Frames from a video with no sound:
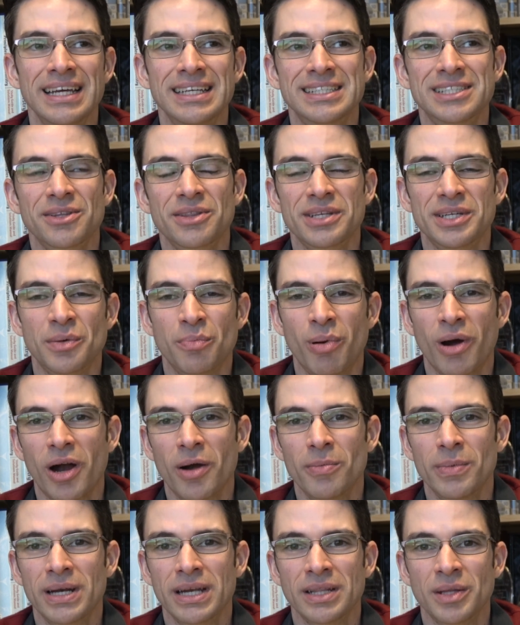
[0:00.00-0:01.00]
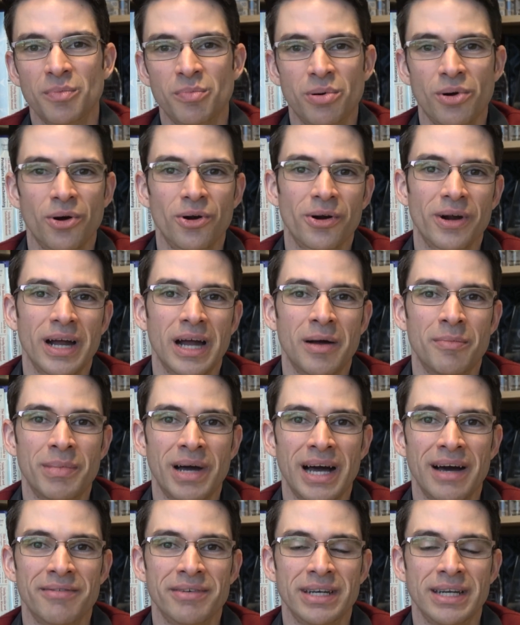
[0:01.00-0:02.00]
So the department and the program
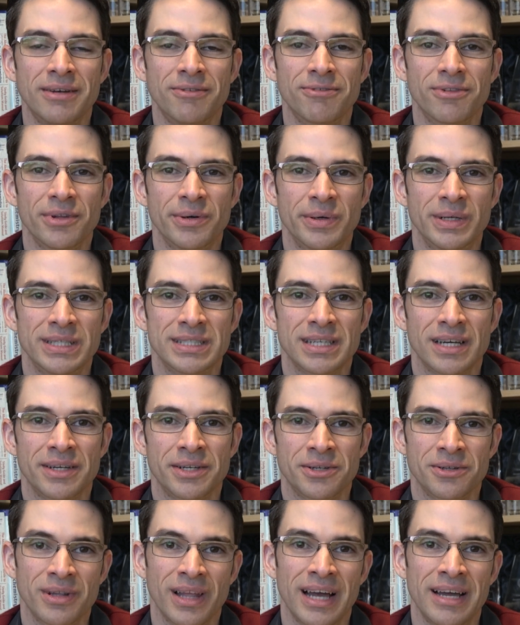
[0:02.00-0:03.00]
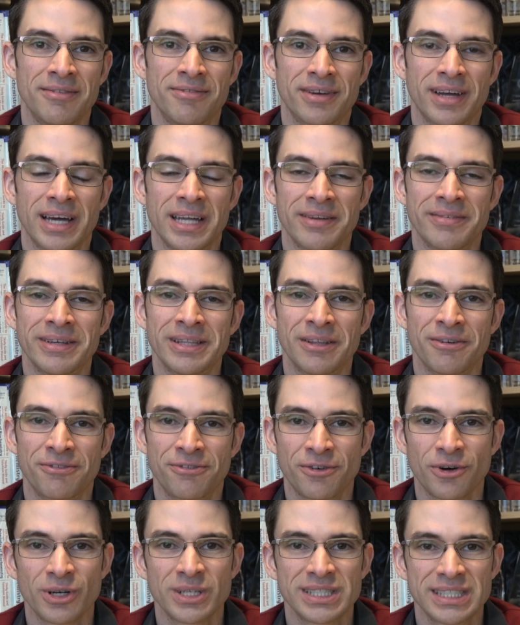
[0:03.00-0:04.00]
have an influence on your life kind of in the
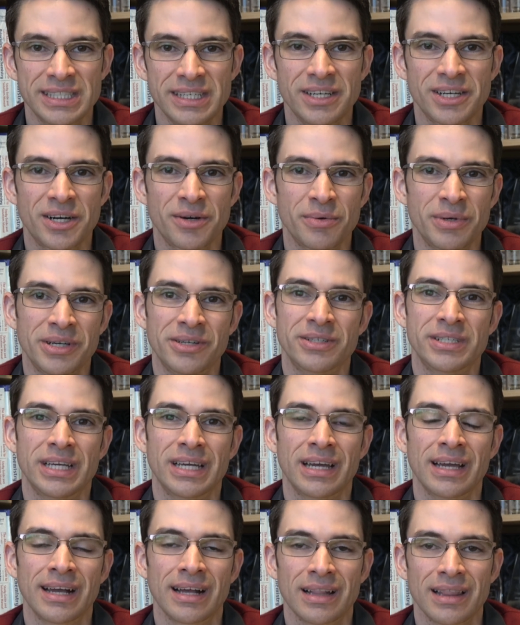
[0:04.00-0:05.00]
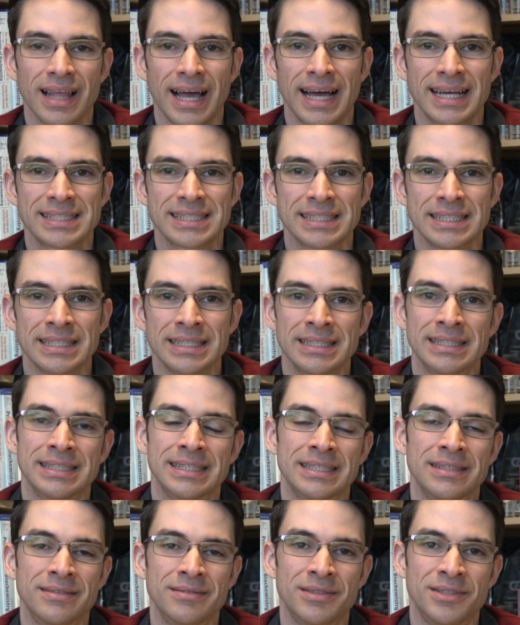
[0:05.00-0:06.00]
first year when you're taking
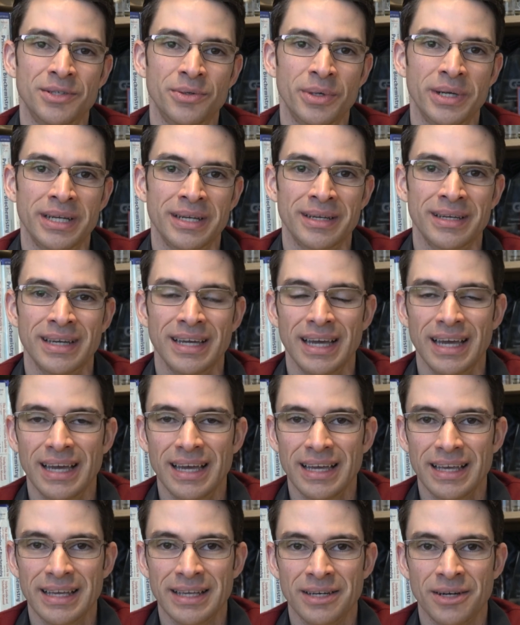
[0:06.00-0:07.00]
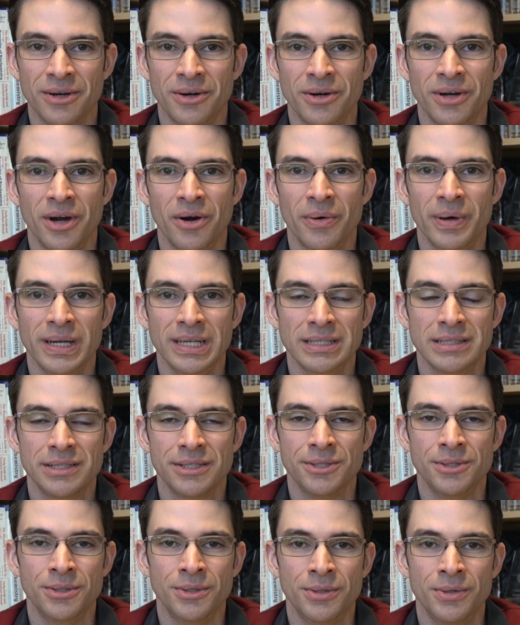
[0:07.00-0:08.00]
classes and doing, you know, going
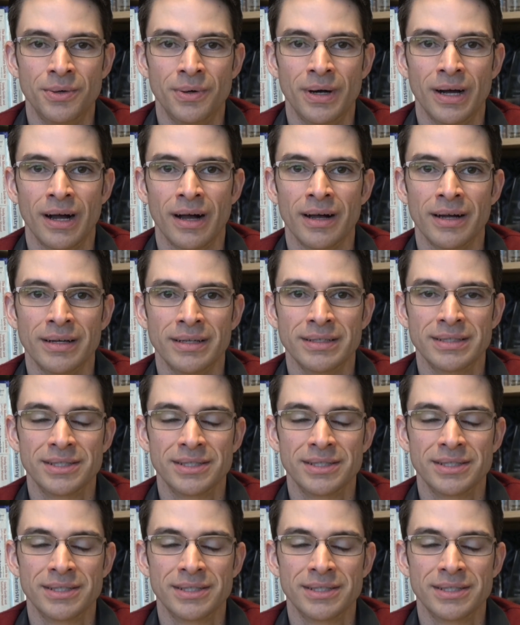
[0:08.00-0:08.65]
to, uh,